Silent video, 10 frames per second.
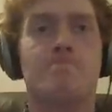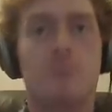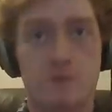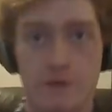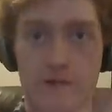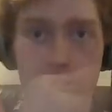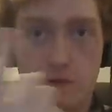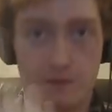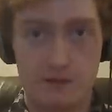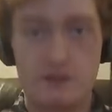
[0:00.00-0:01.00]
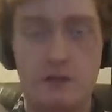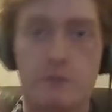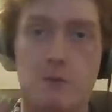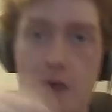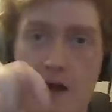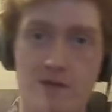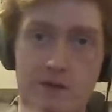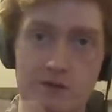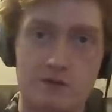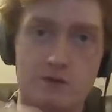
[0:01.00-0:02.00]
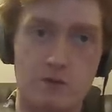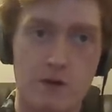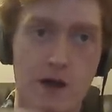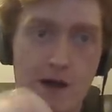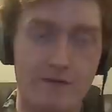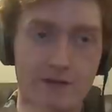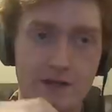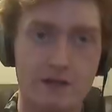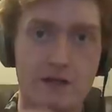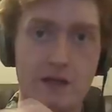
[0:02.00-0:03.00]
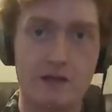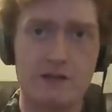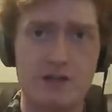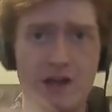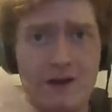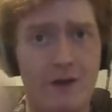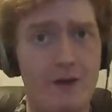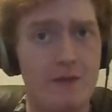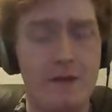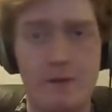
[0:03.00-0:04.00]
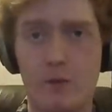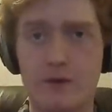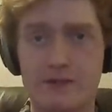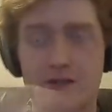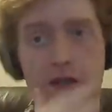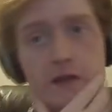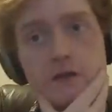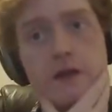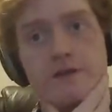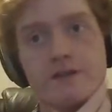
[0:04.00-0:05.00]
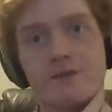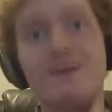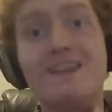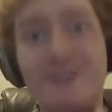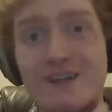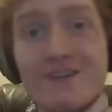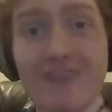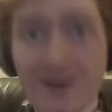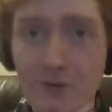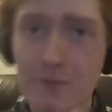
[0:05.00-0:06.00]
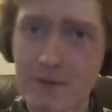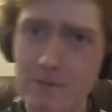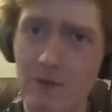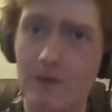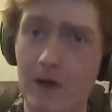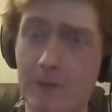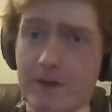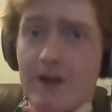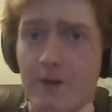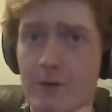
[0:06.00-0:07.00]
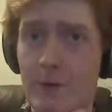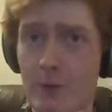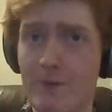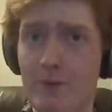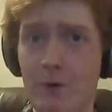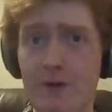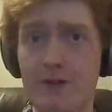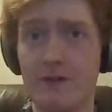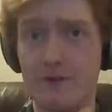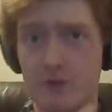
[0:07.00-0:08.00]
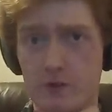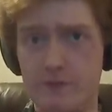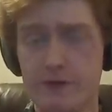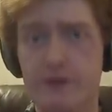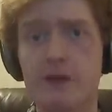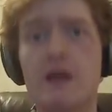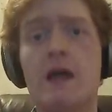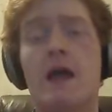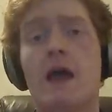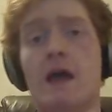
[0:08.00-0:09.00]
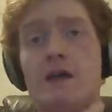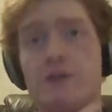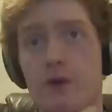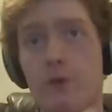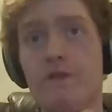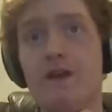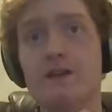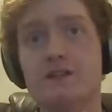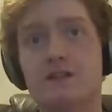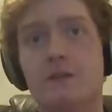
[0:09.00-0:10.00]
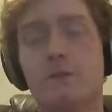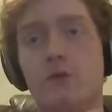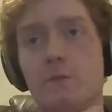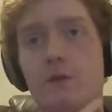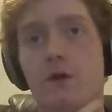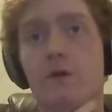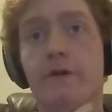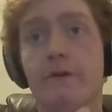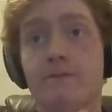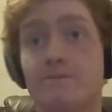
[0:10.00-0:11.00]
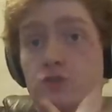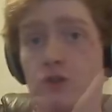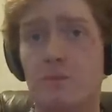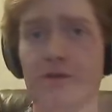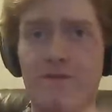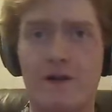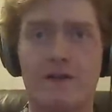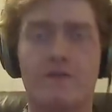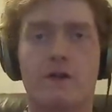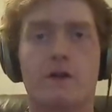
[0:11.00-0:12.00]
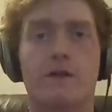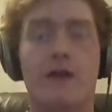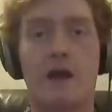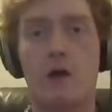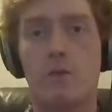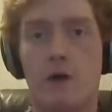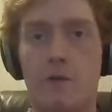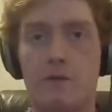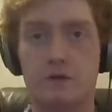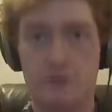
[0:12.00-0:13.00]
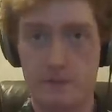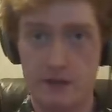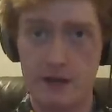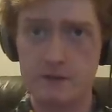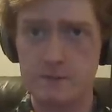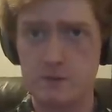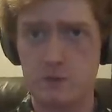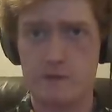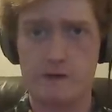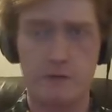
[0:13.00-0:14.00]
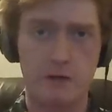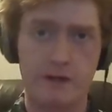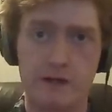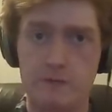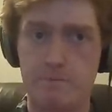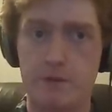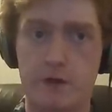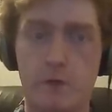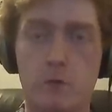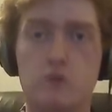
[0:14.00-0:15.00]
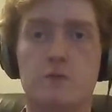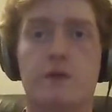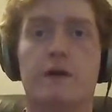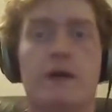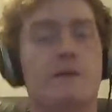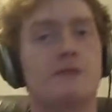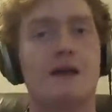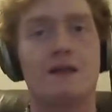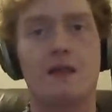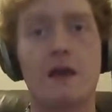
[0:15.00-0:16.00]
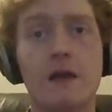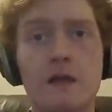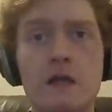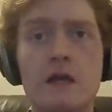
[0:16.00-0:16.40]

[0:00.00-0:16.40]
so yeah, there's going to be the Steam group. I'll have a descri, I'll have a link to that in the channel, and maybe one as an annotation, depending on if I remember or not. But I know there will be one in the description. So we've got a Steam group going. Should be fairly fun on that. I'll I'll post up announcements whenever I play you know multiplayer games like that.